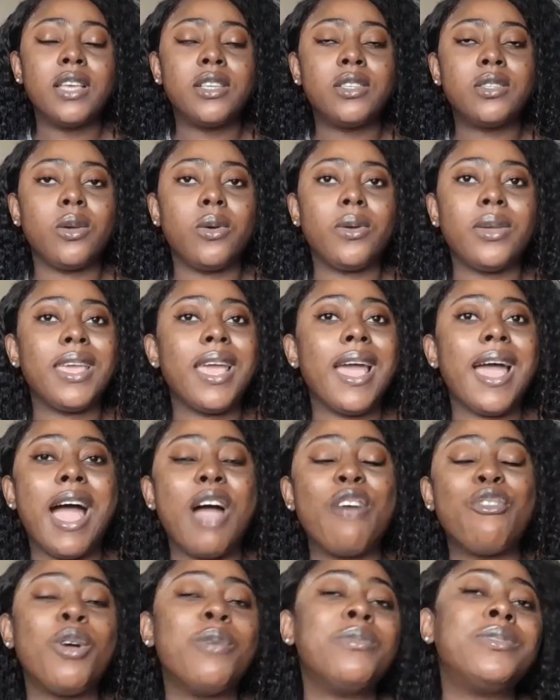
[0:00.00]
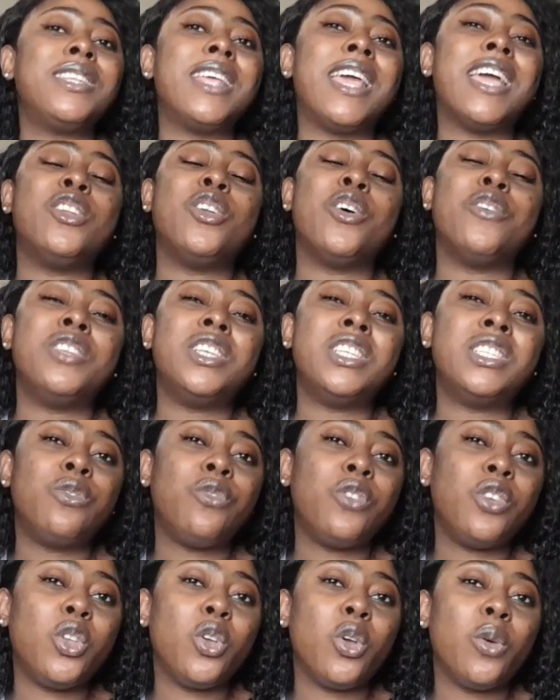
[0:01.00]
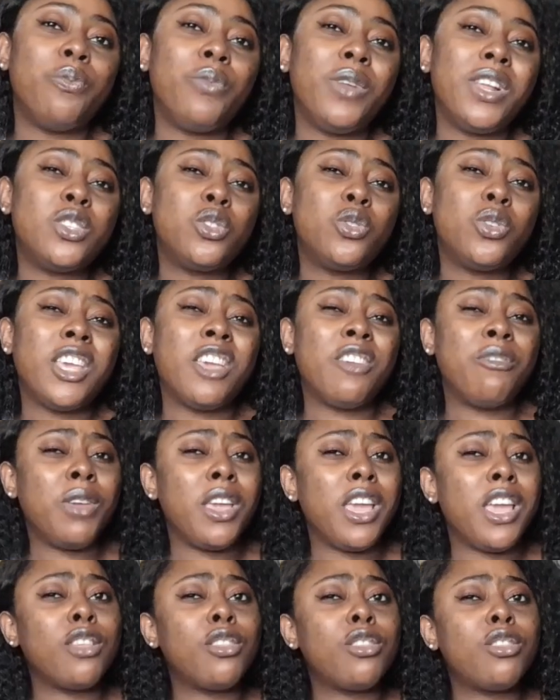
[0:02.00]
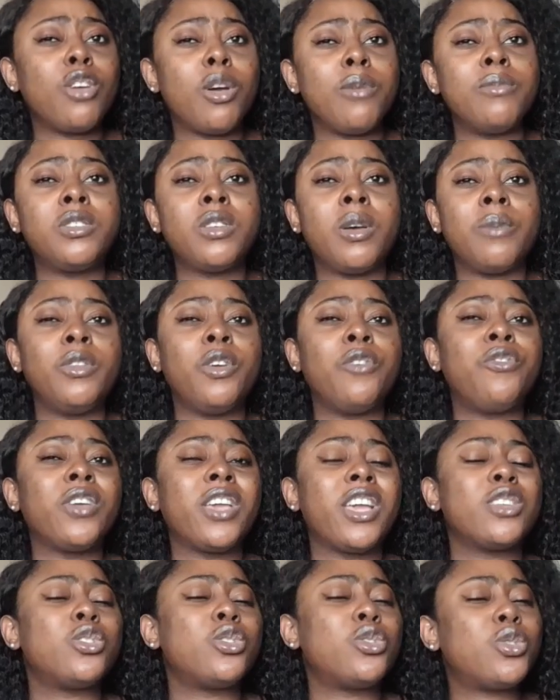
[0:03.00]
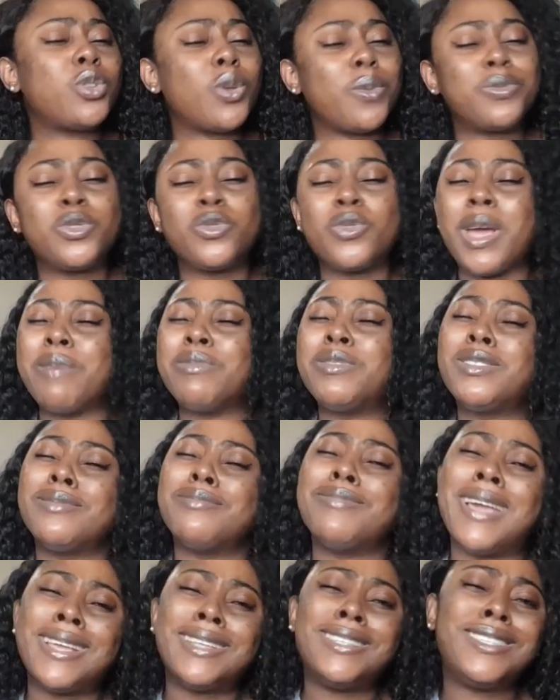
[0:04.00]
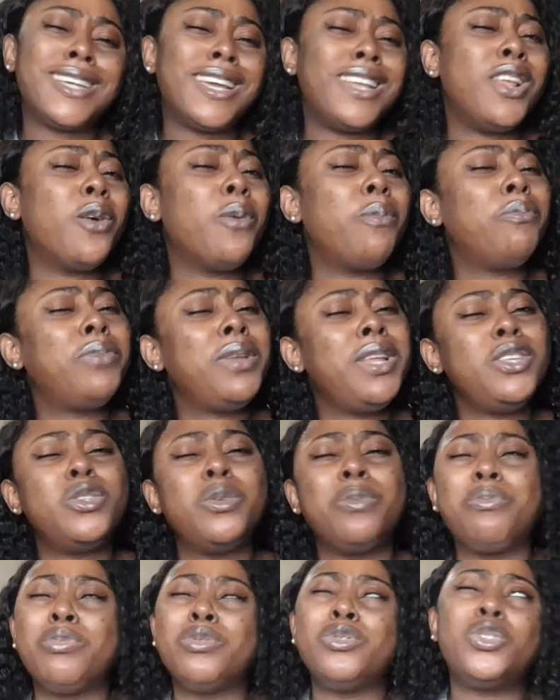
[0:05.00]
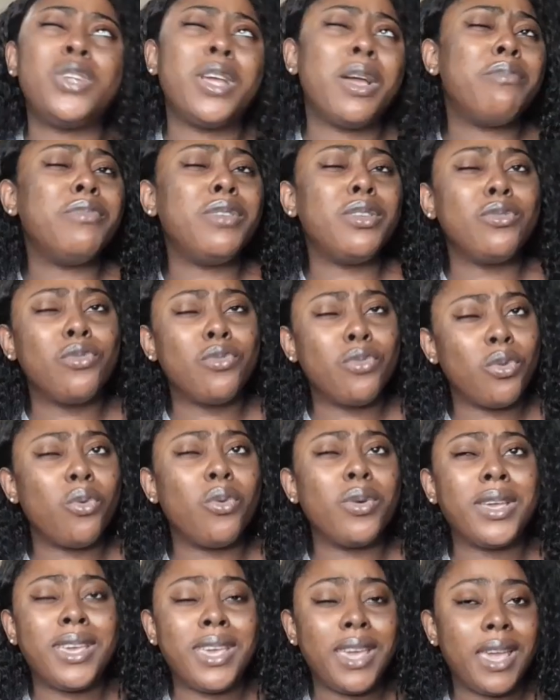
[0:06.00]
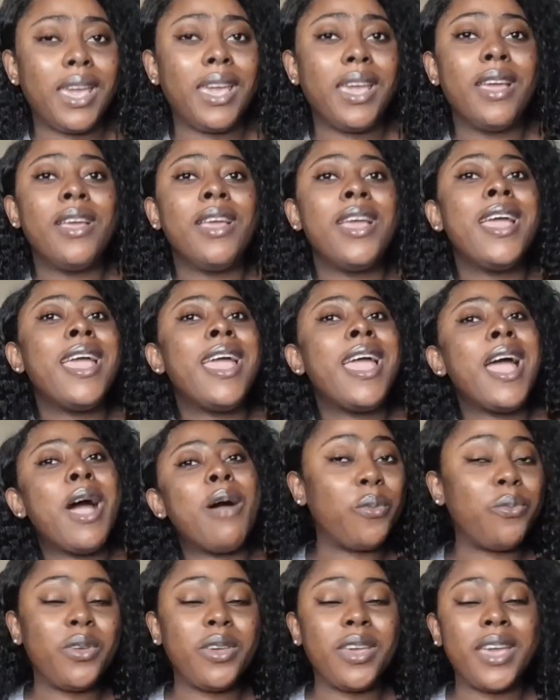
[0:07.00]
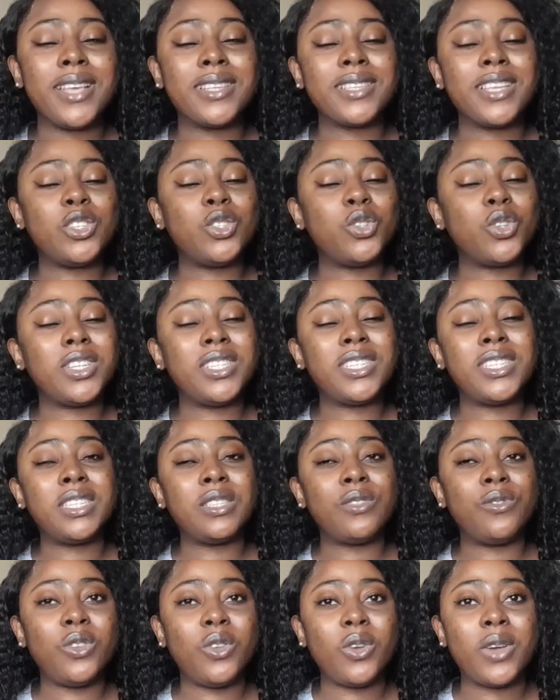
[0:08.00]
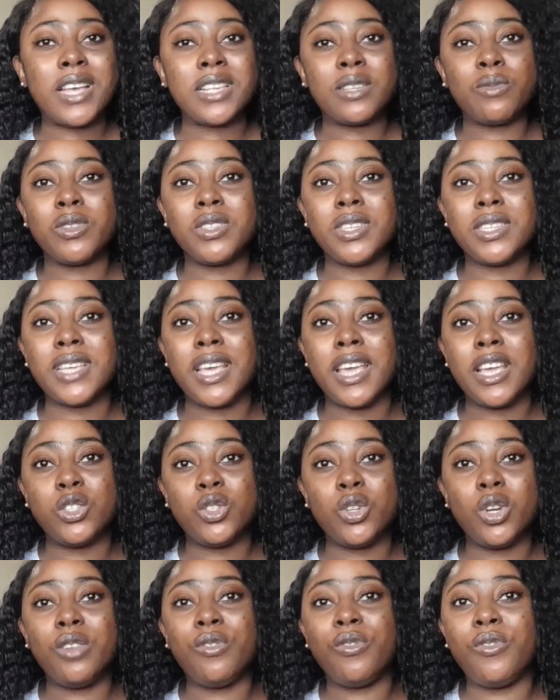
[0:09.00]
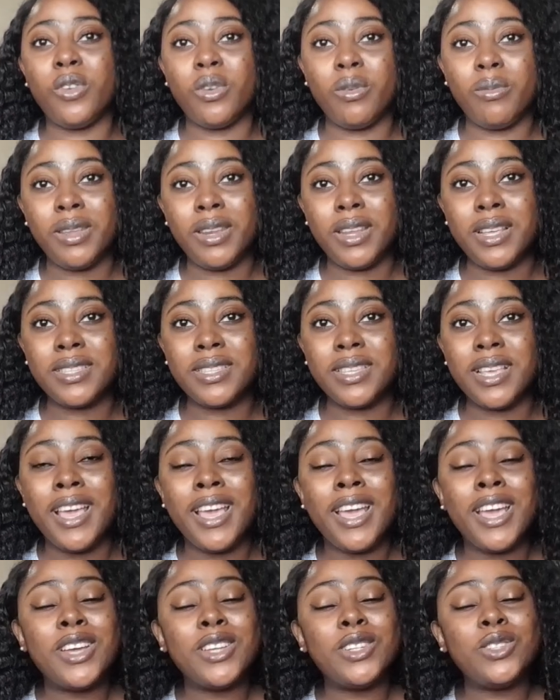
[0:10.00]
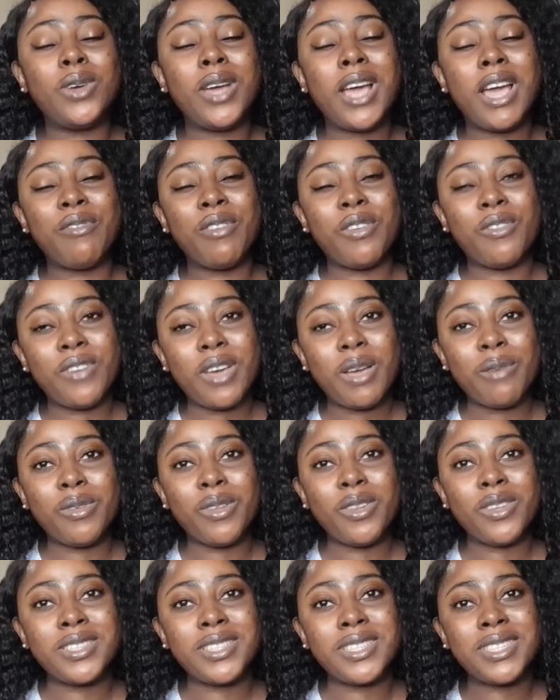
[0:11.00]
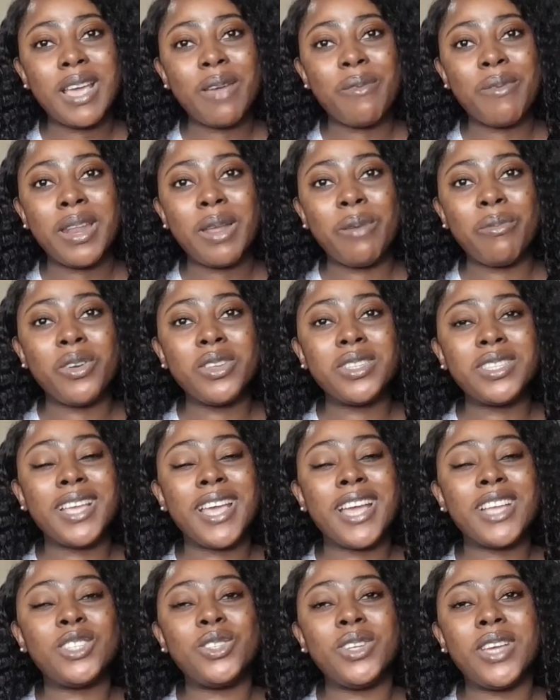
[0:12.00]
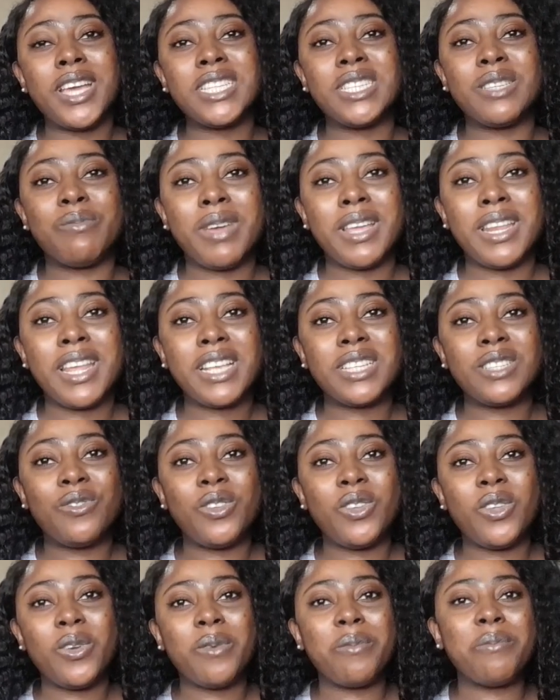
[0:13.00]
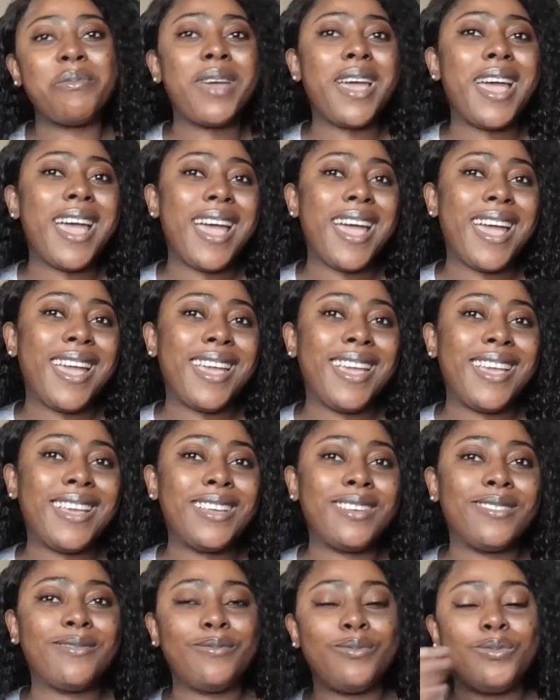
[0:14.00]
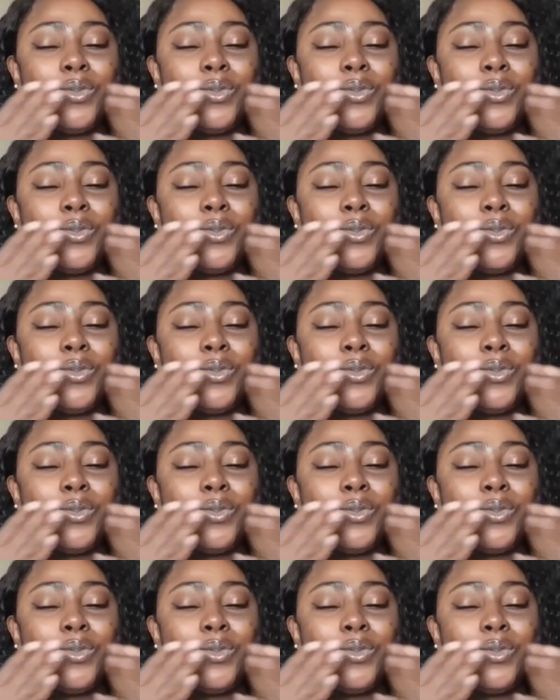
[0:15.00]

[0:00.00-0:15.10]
So yeah, I've come to the end of this video. Please do give me a thumbs up. Don't forget to subscribe to my channel. Please do push to help me grow, okay? Hope you guys enjoyed this video as much as I enjoyed filming it. Do have a fabulous time, and I'm going to catch you guys in my next video. Bye.